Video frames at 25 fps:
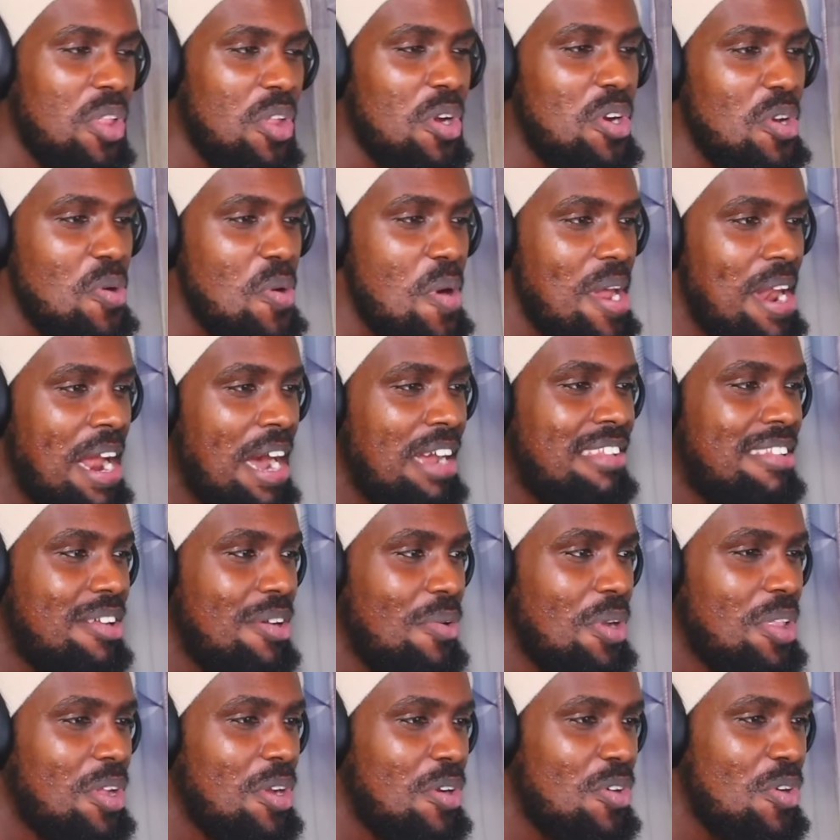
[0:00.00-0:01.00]
they're doing. I see
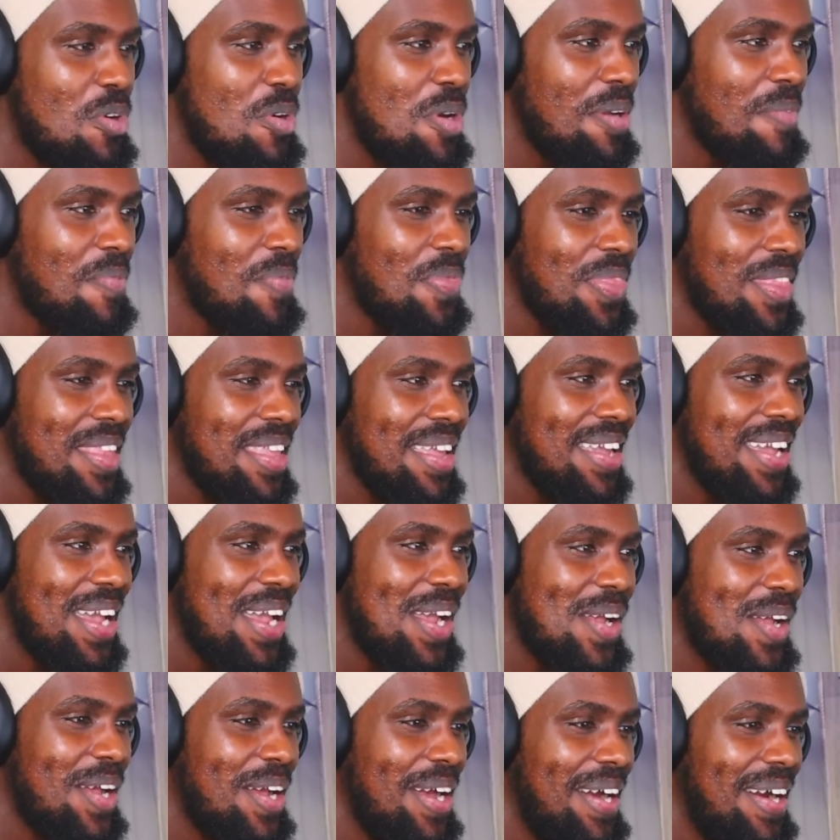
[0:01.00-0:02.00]
what they're doing.
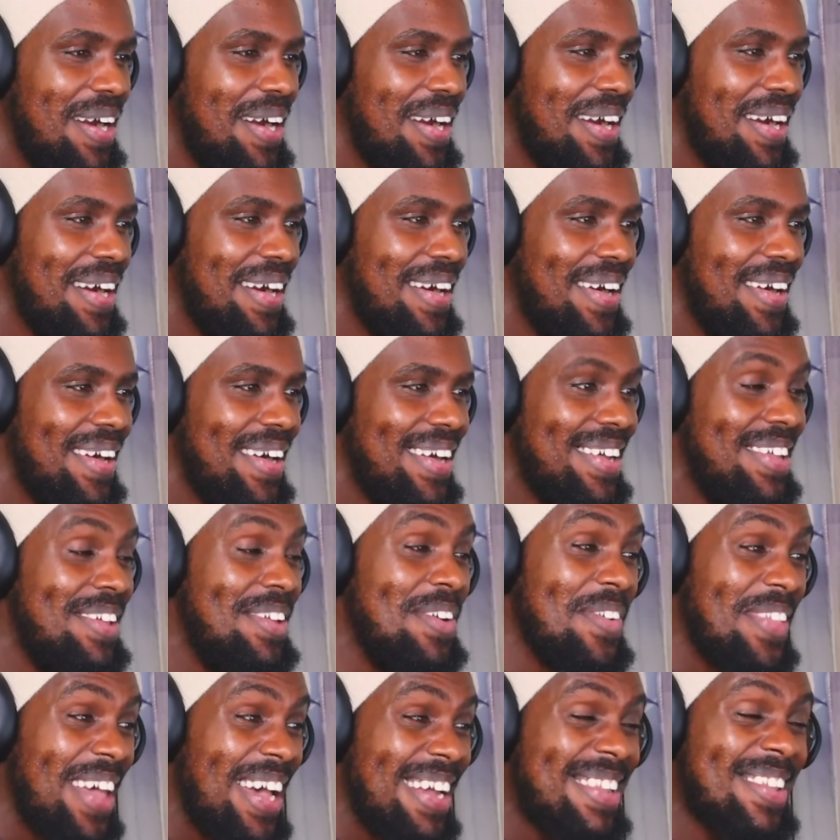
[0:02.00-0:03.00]

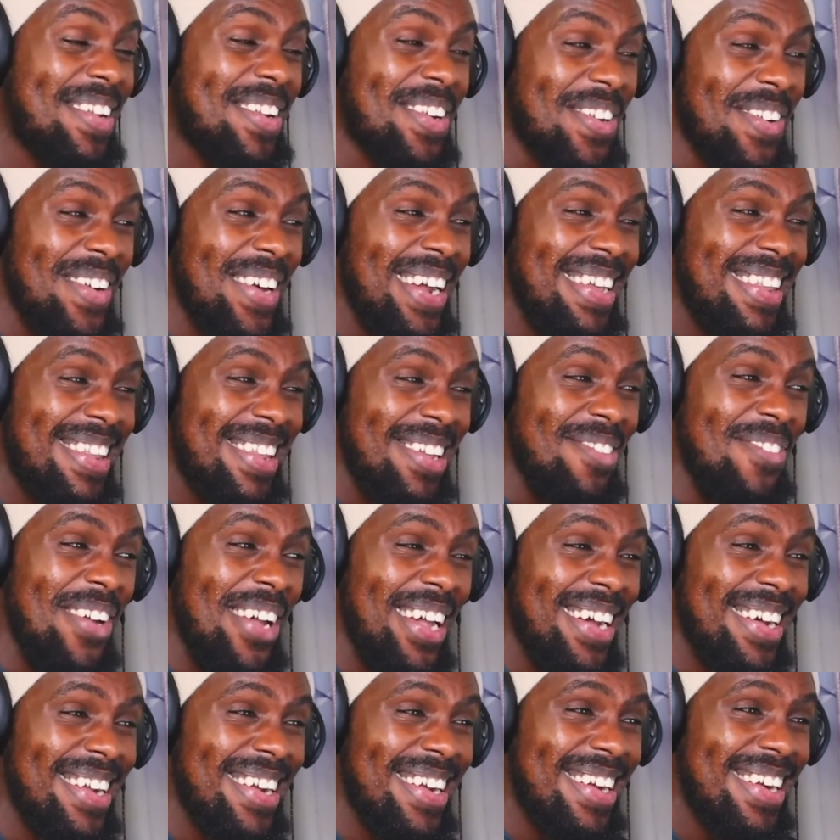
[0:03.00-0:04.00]
Yo, that's crazy,
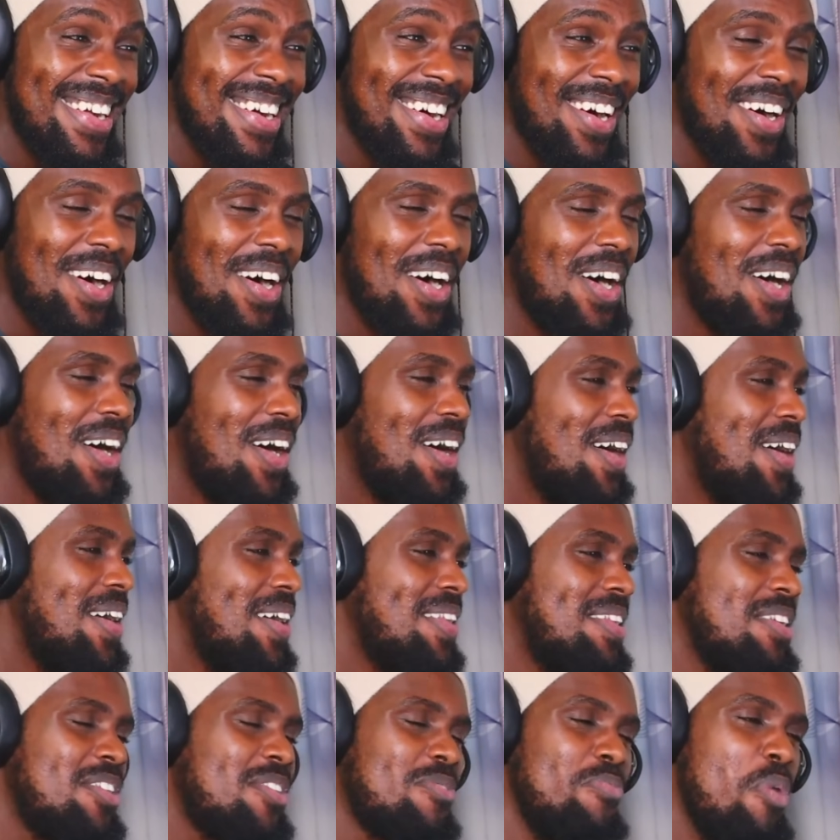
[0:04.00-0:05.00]
man. Ah,
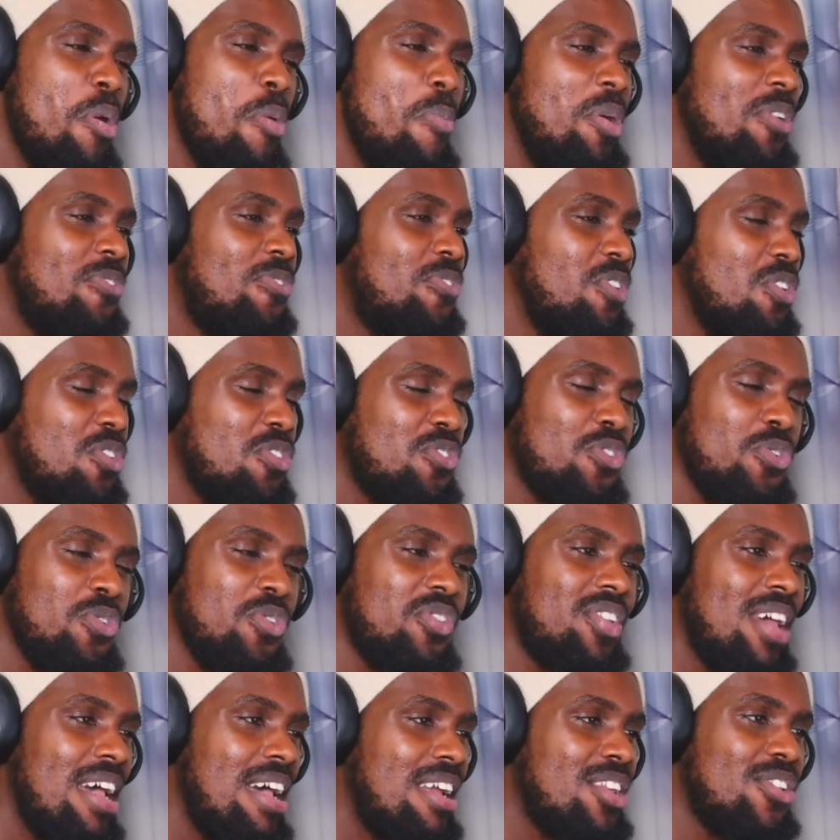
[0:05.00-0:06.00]
this moment feels so
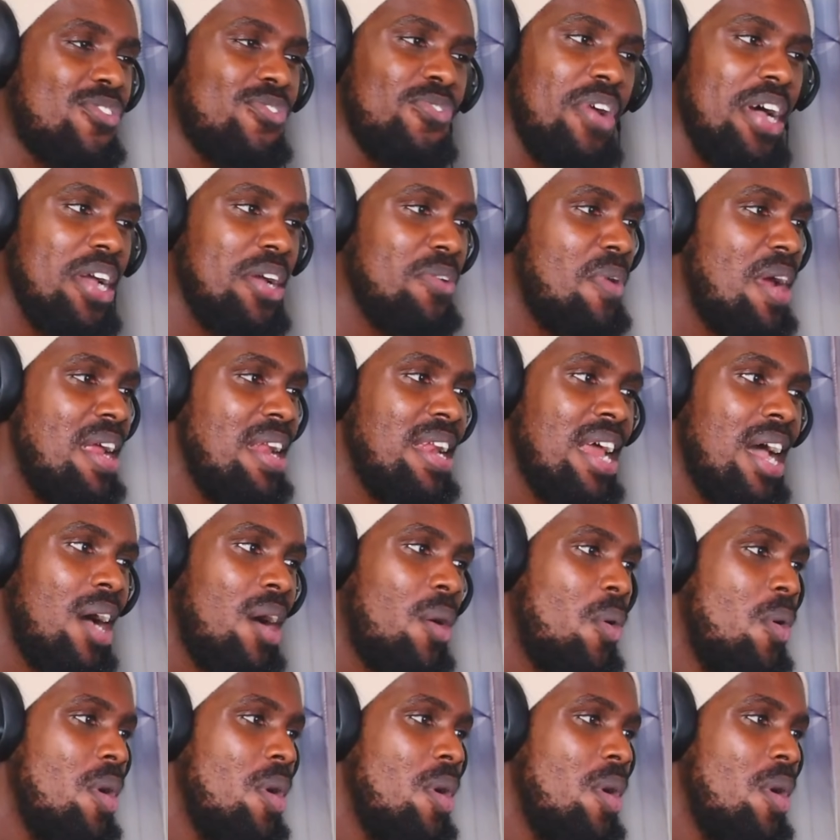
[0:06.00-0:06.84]
satisfying right now.